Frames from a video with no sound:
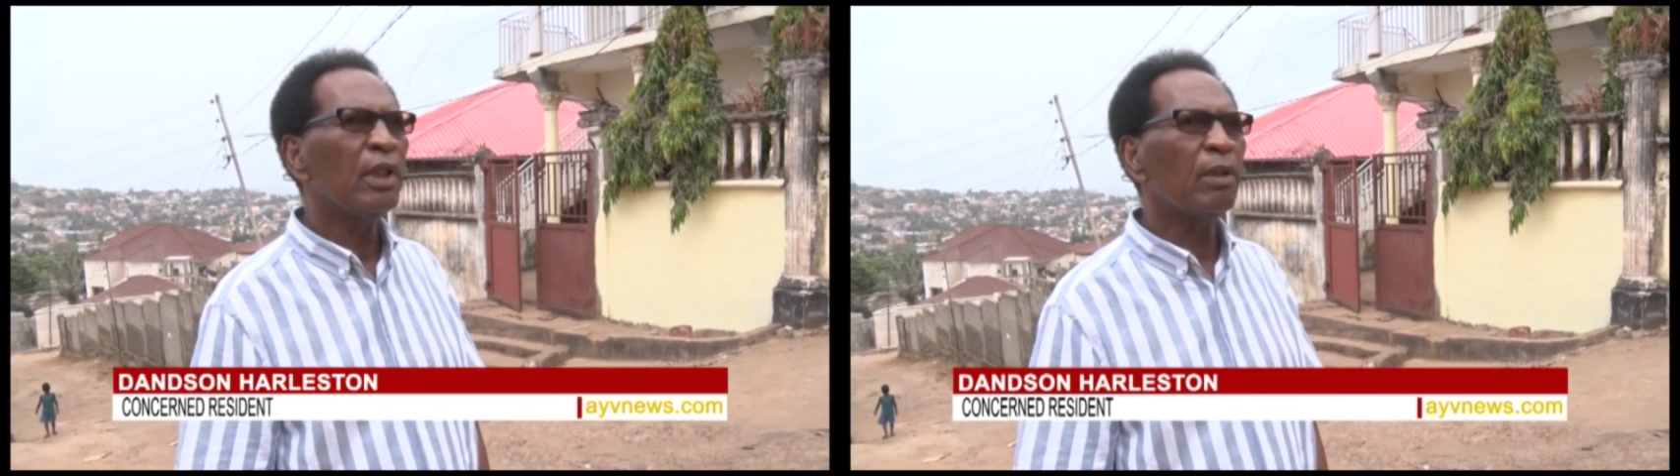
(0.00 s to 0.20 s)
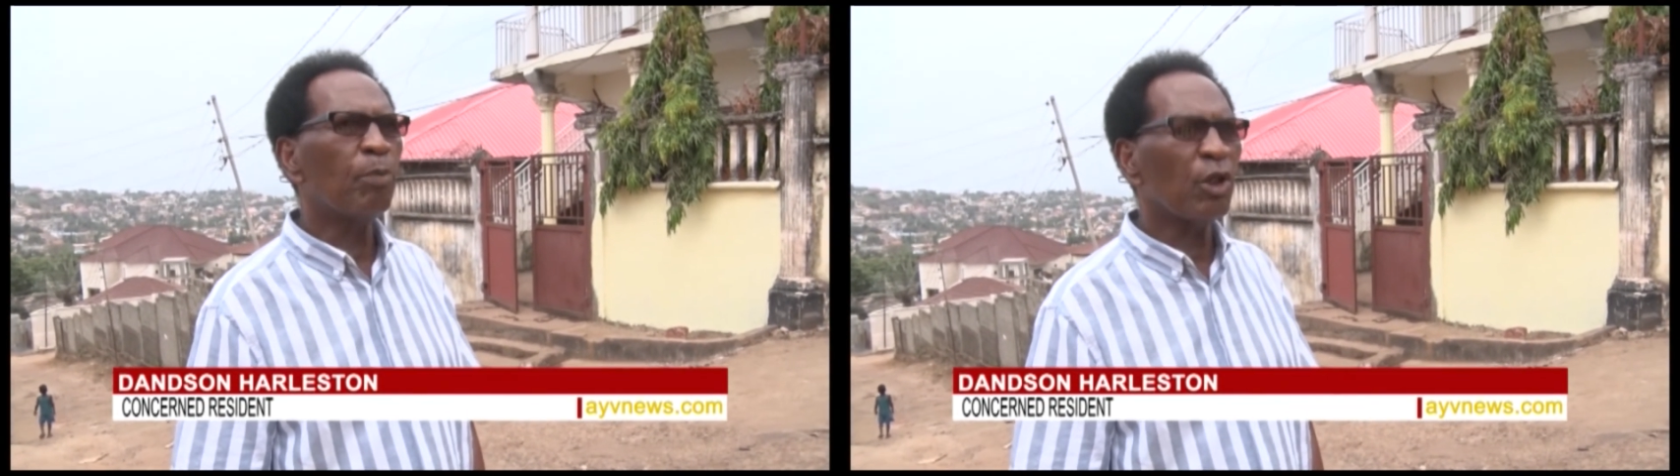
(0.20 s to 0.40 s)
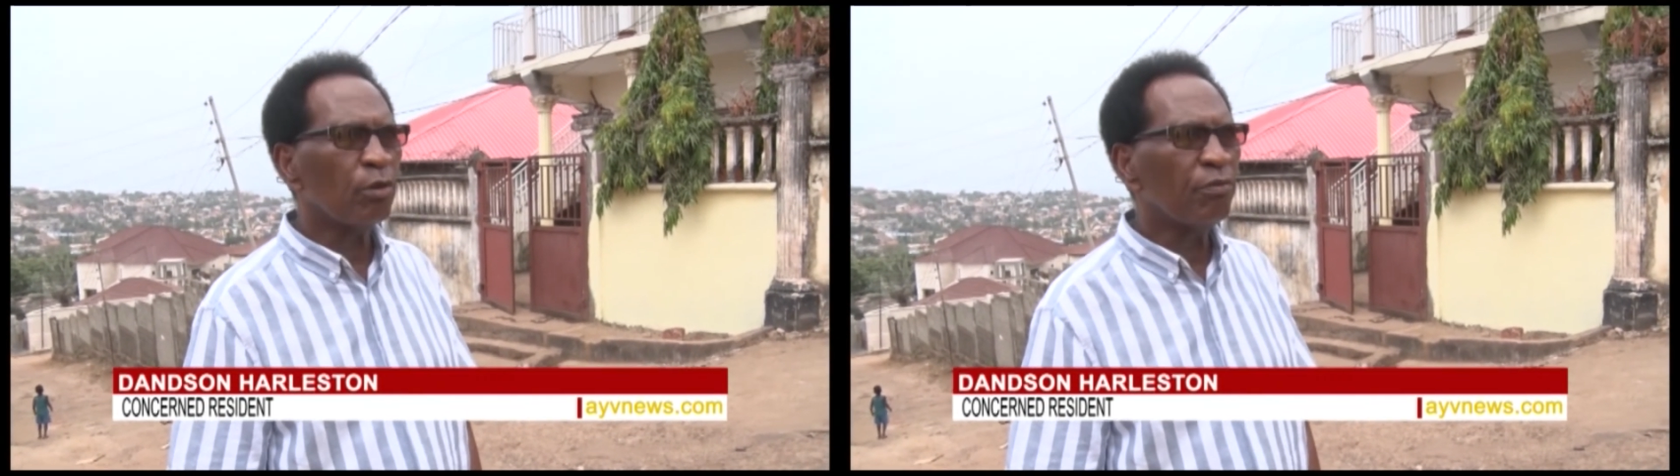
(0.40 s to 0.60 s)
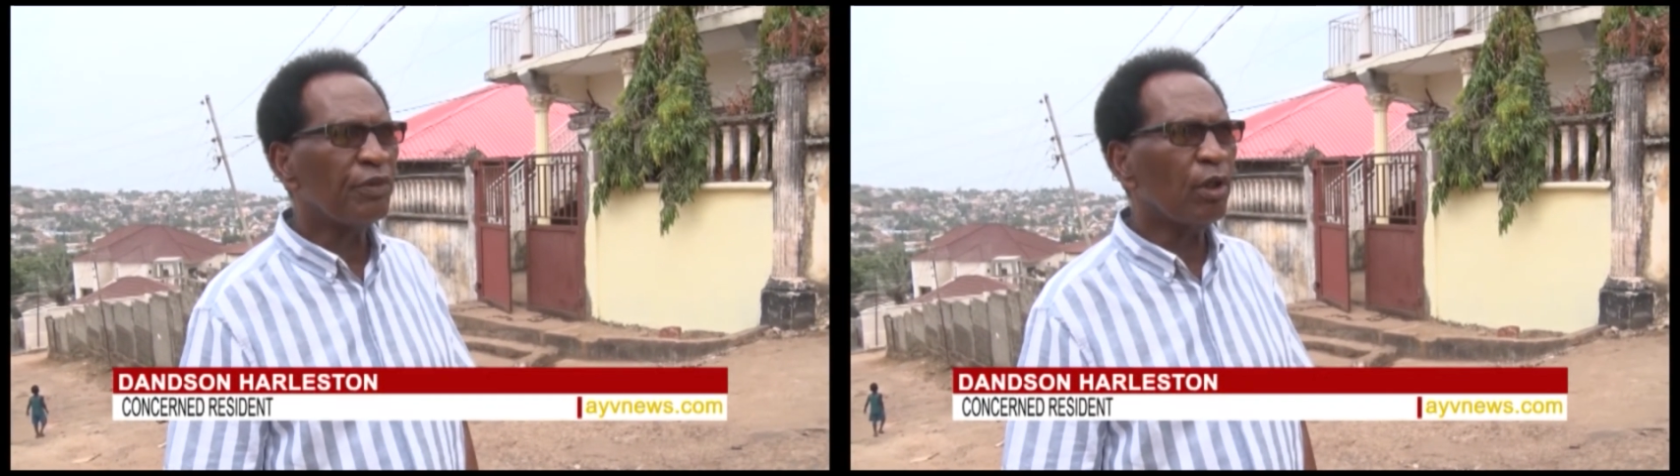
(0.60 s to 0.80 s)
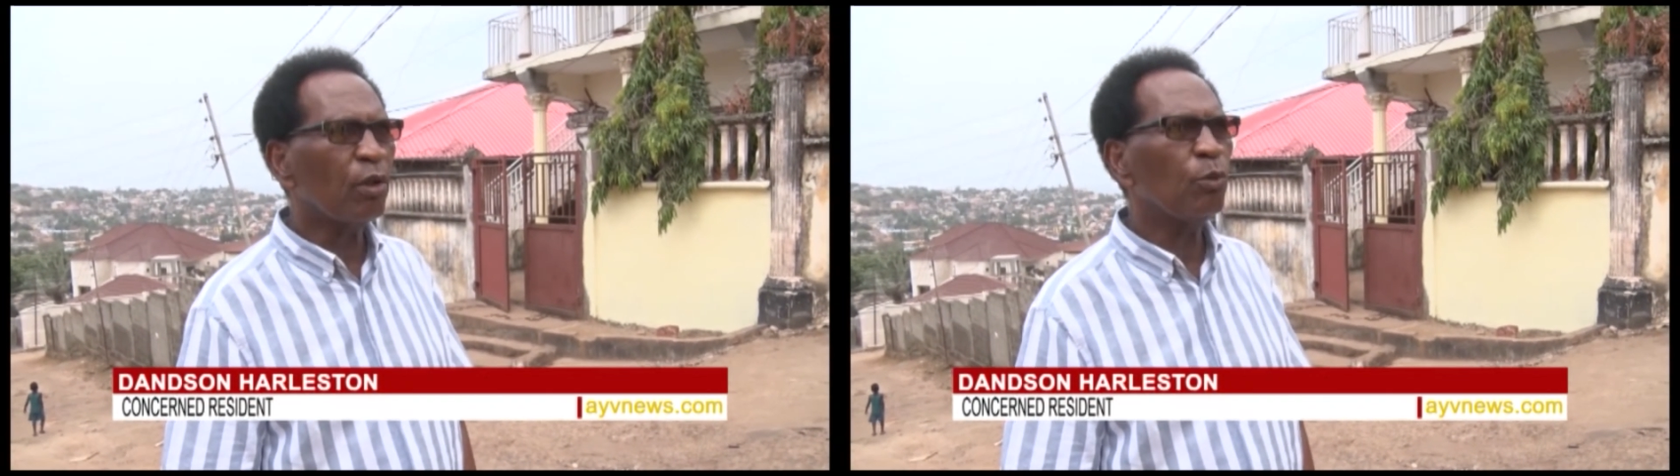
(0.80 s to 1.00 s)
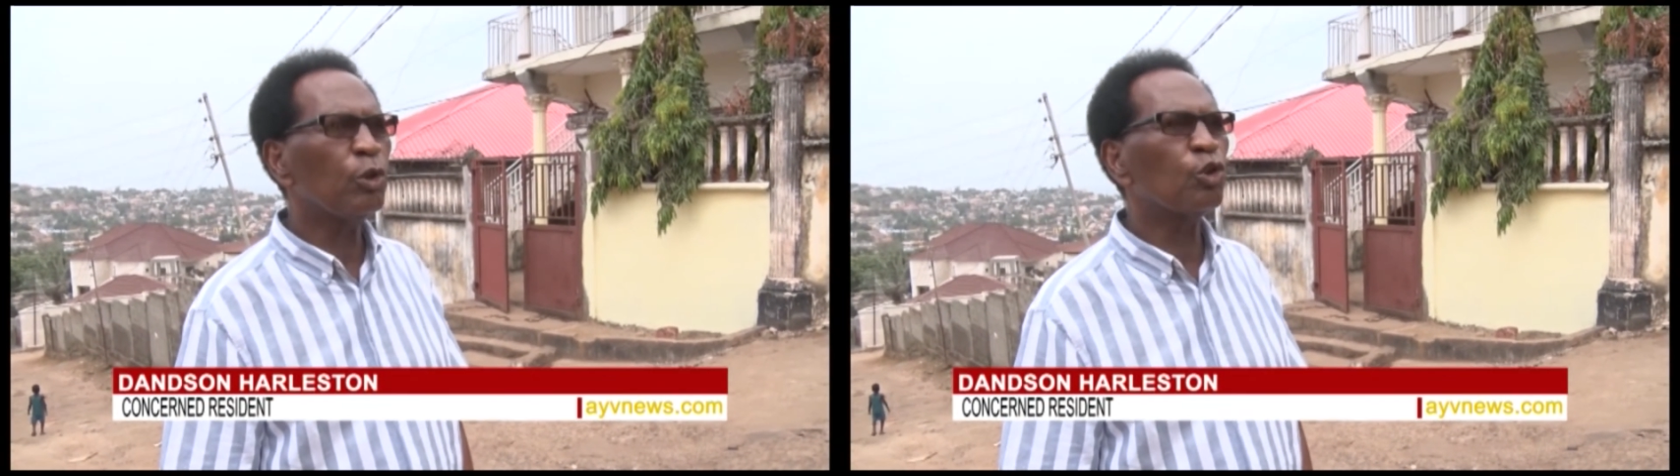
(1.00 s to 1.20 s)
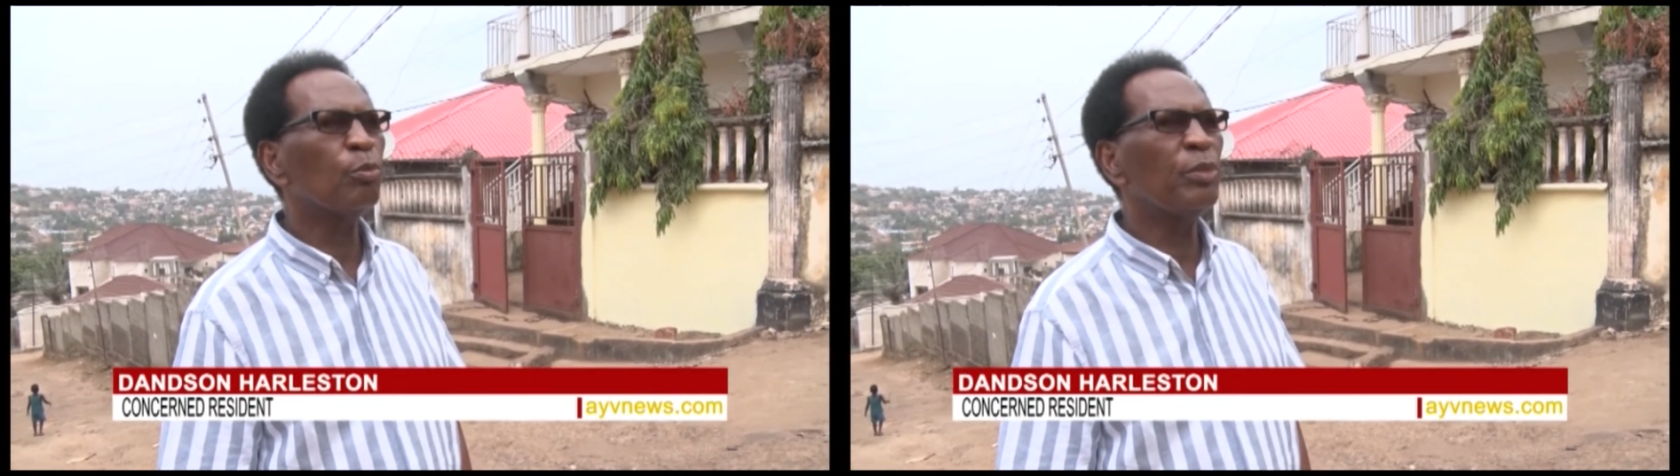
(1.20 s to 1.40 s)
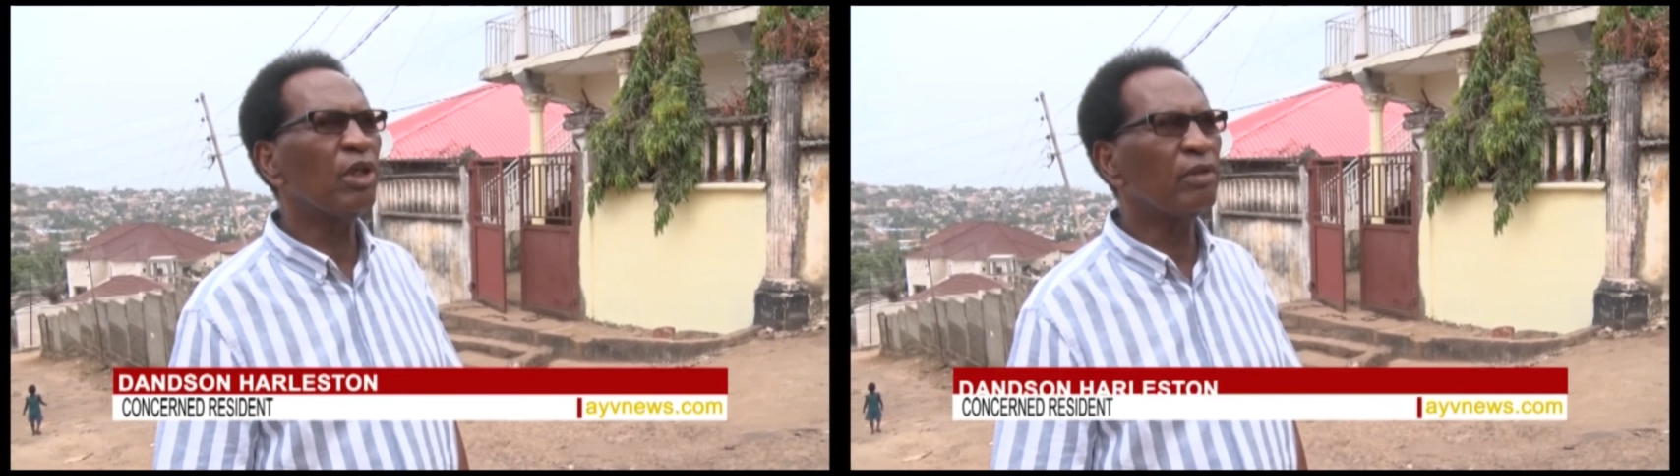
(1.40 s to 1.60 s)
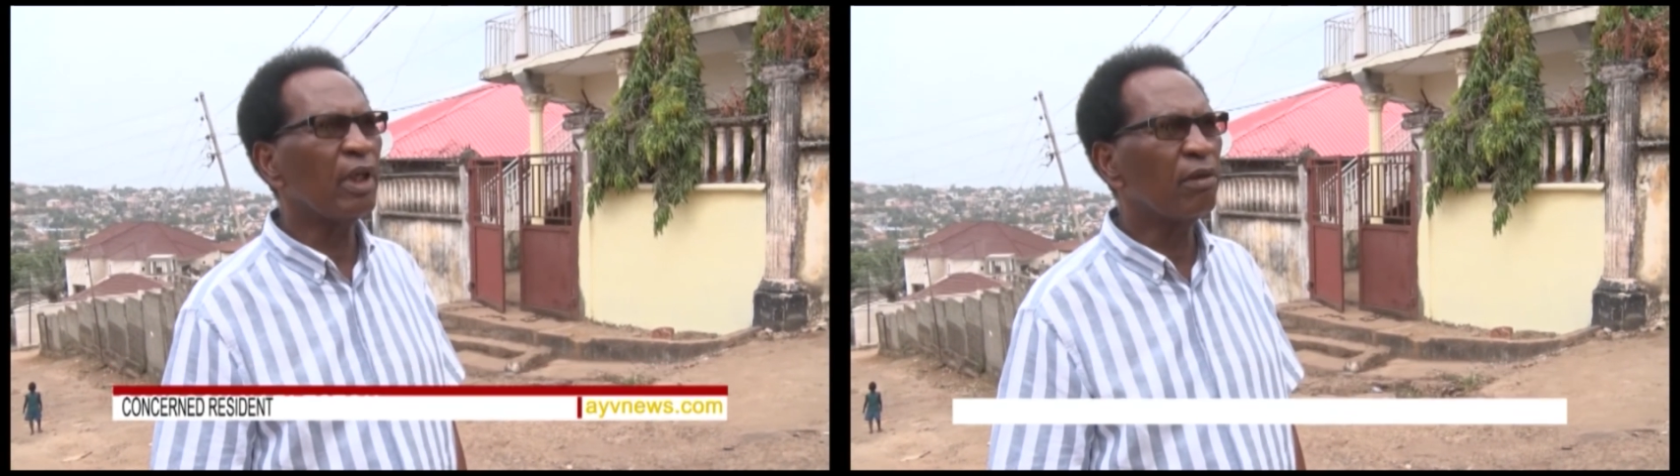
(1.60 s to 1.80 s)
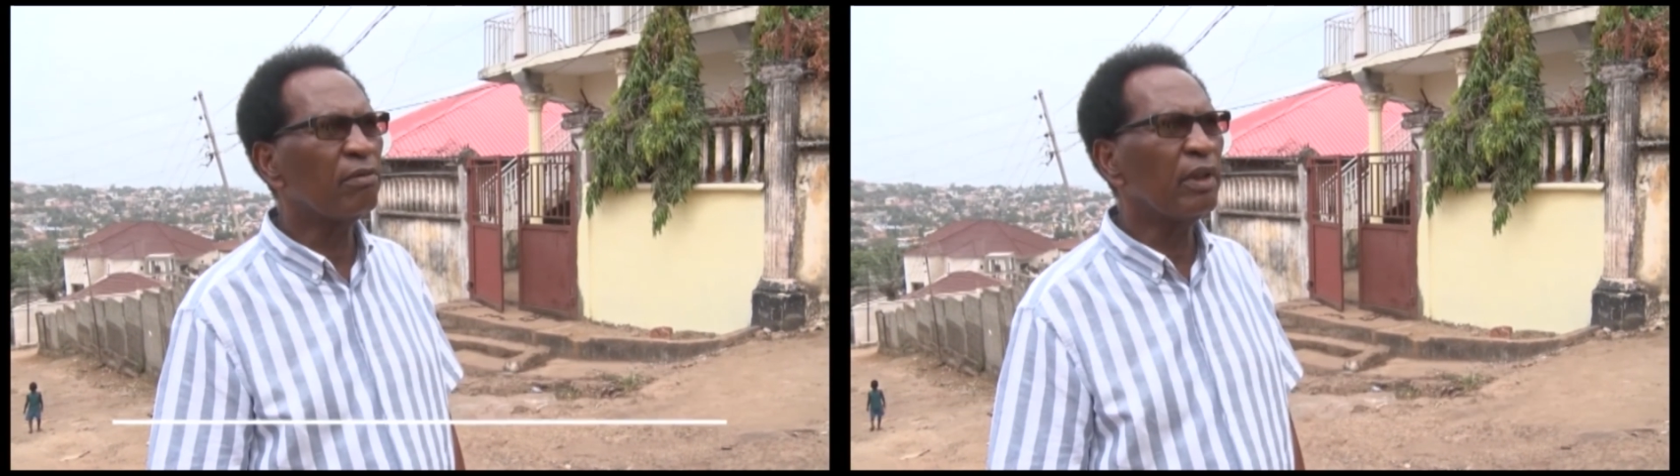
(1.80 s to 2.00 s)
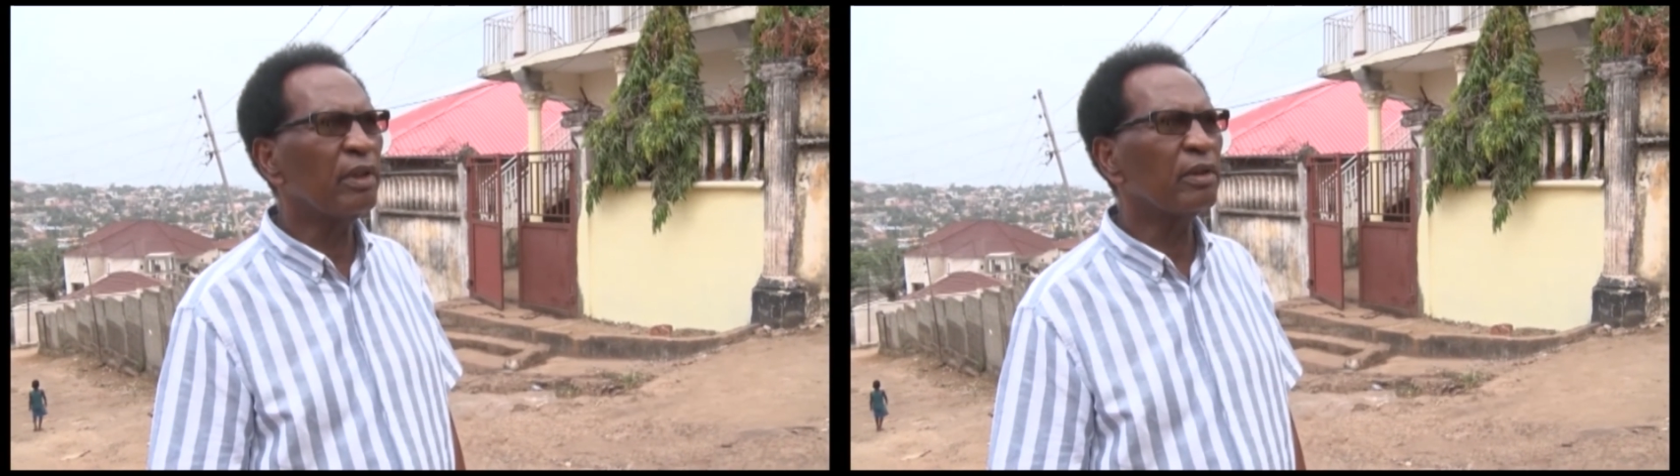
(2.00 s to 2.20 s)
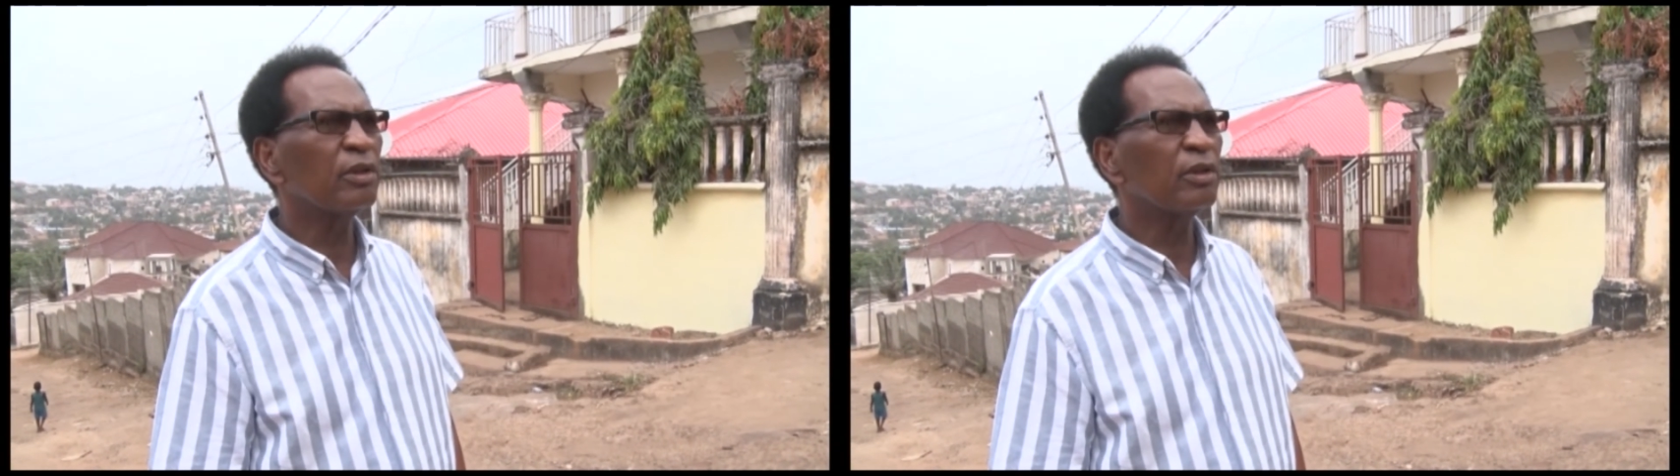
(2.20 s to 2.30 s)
The bottom figure, which should be under 100,